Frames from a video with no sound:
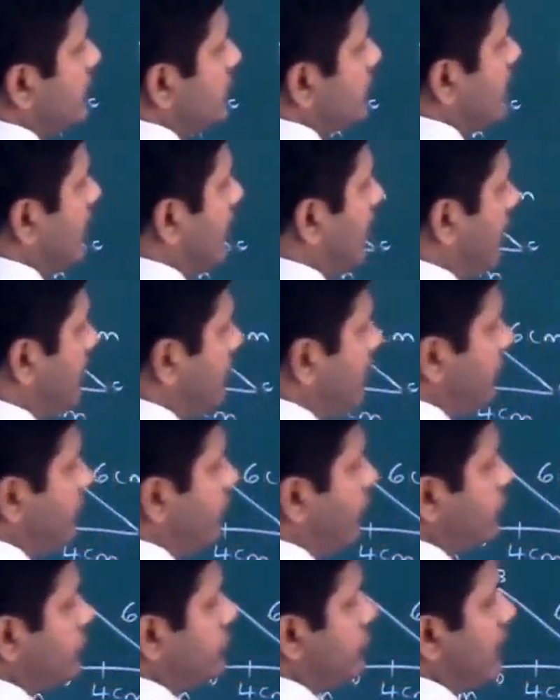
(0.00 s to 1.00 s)
So now how many
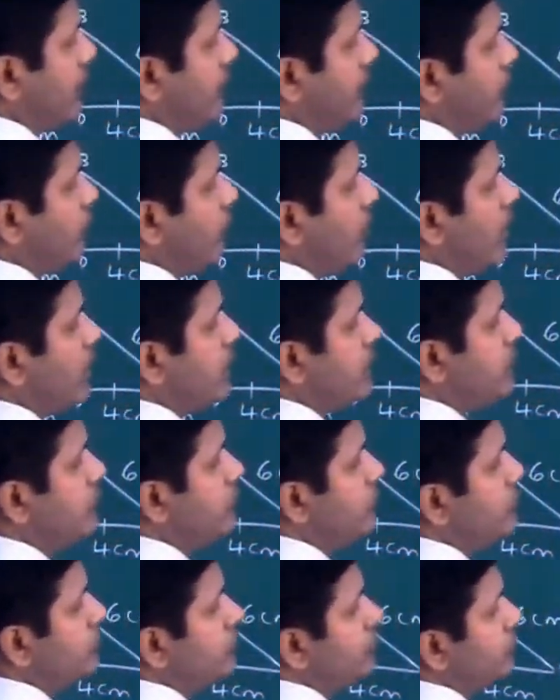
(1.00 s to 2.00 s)
4s do you have?
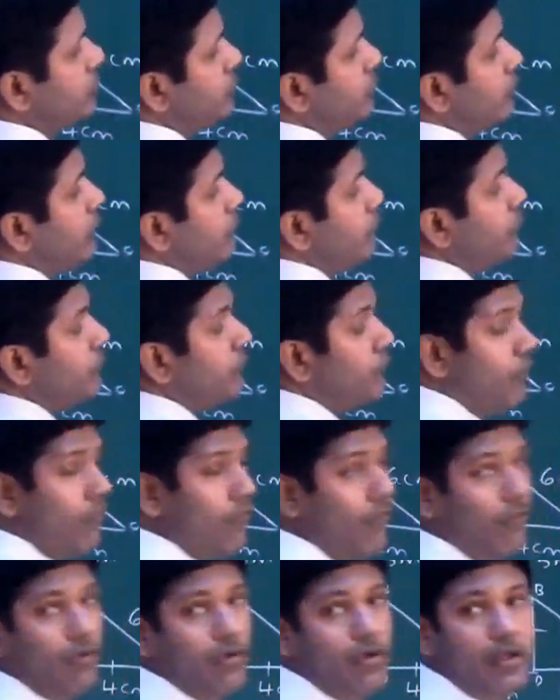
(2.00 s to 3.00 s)
1, 2, 3,
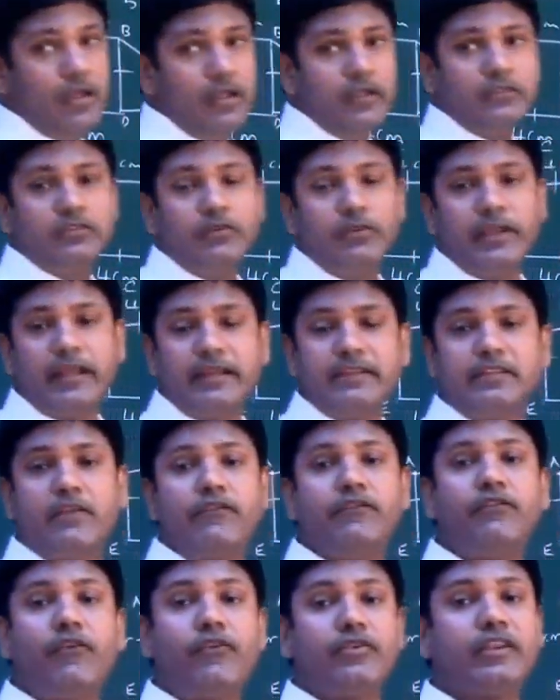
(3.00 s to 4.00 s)
4. So we can
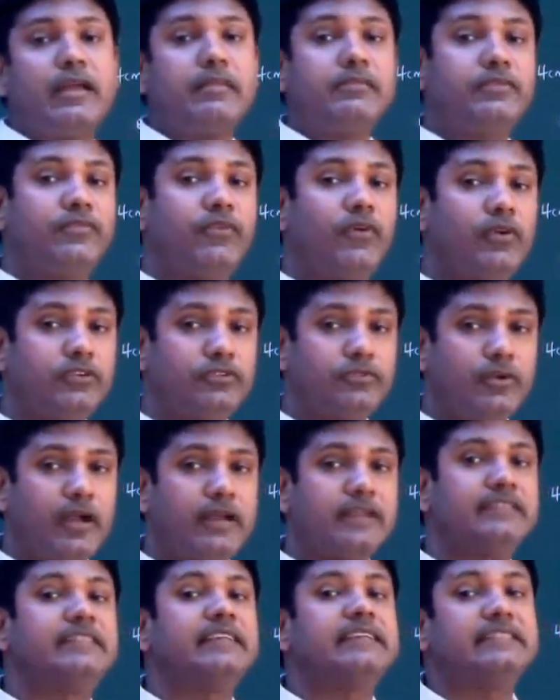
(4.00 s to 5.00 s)
say 4 times 4 is
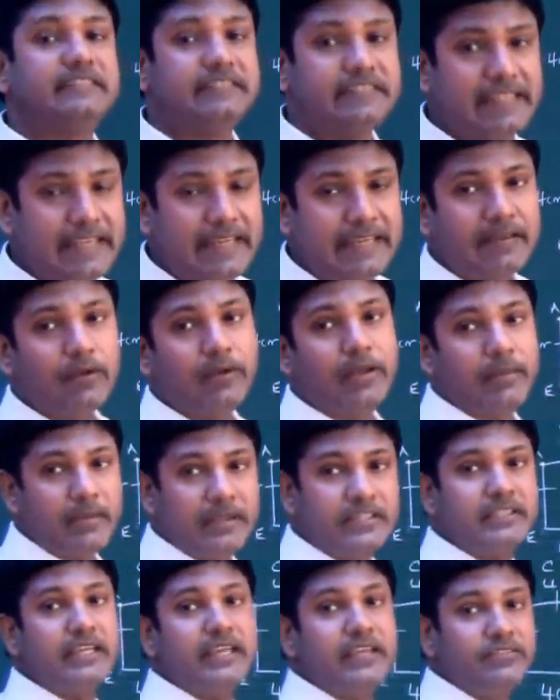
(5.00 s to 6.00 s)
what? 16. Okay,
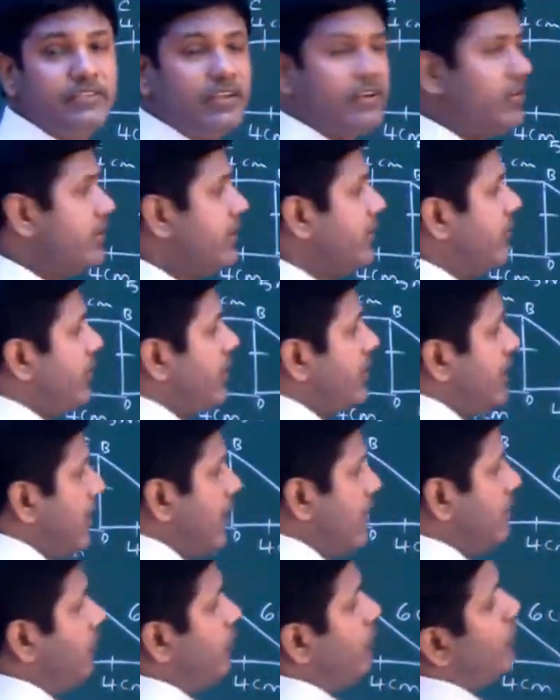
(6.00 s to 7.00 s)
much easier rather than trying to
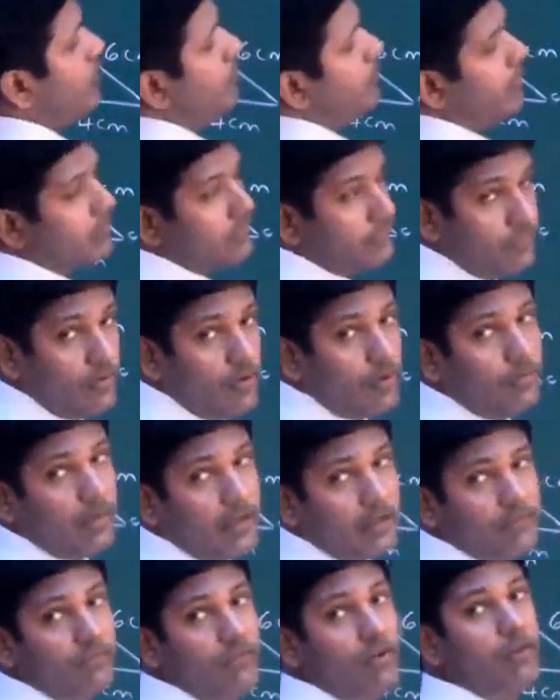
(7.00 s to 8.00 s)
add 4 plus 4
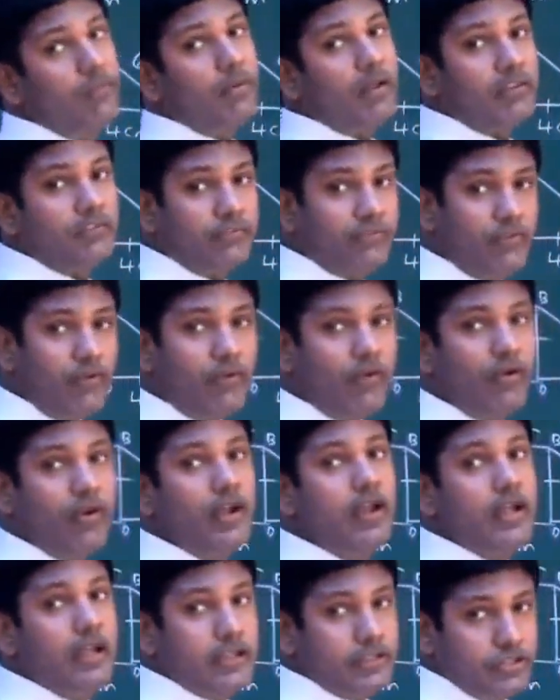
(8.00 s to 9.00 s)
plus 4 plus
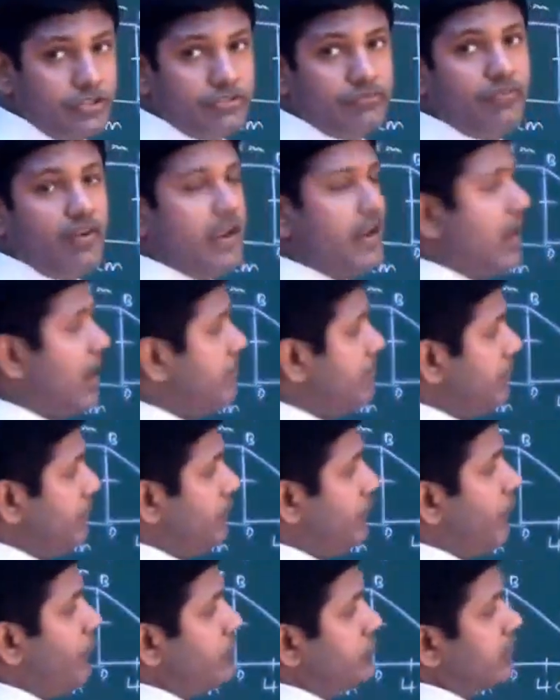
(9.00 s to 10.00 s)
4. Just find how many
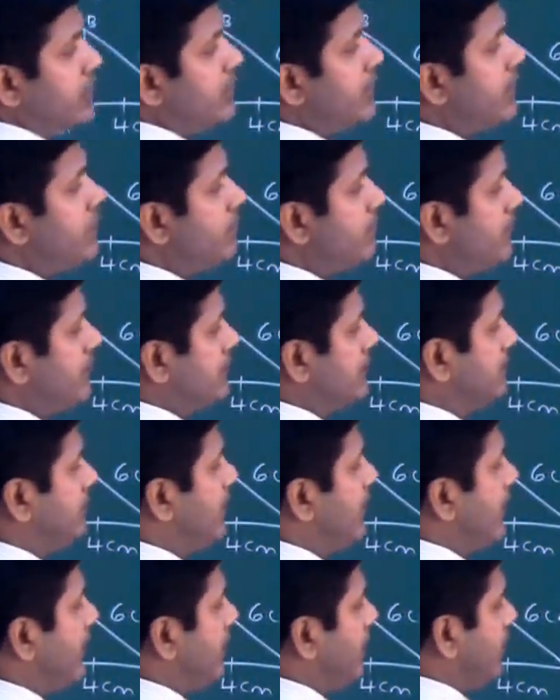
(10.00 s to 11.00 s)
4s are there, you
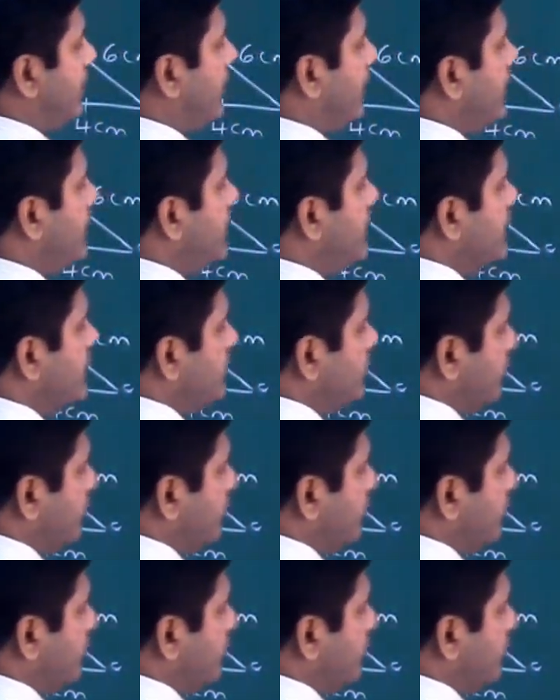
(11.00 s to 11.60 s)
multiply it, okay?